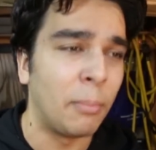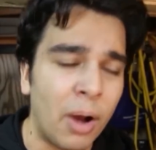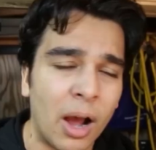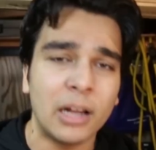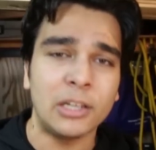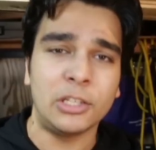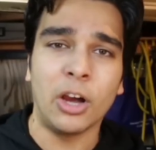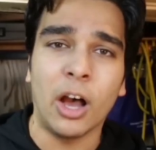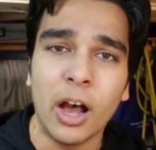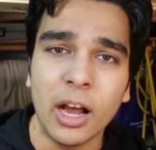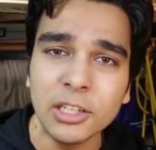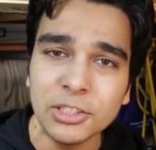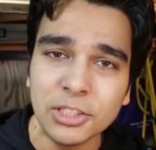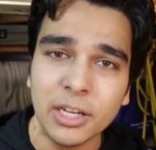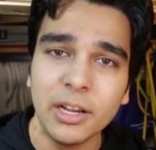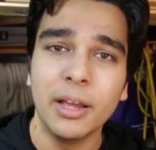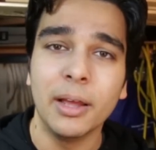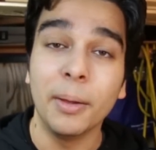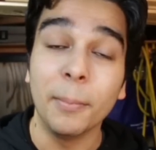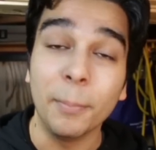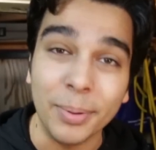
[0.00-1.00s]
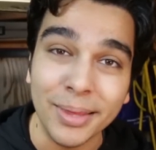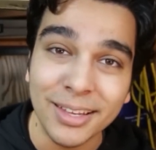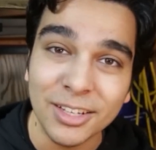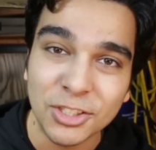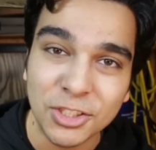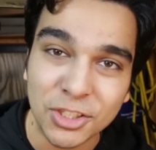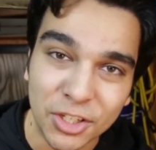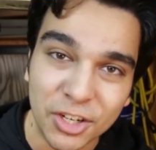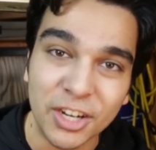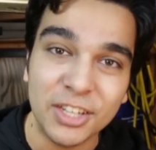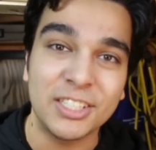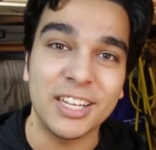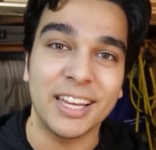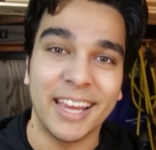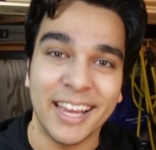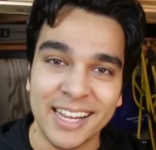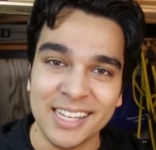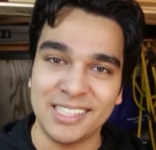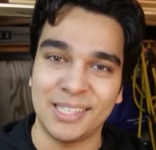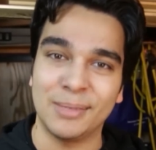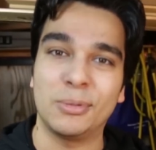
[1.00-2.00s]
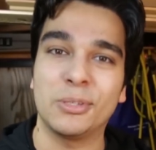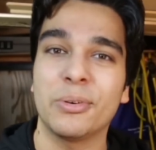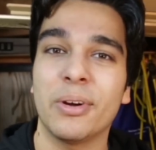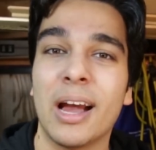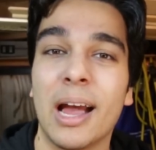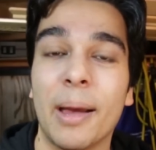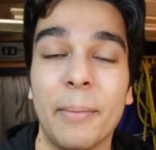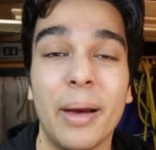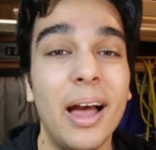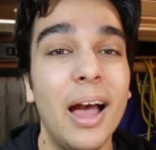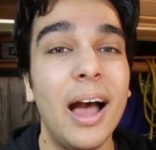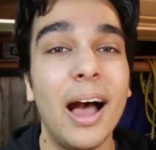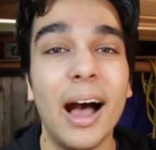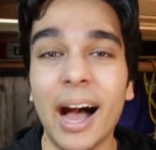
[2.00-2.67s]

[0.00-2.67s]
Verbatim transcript: montage, be sure to hit subscribe.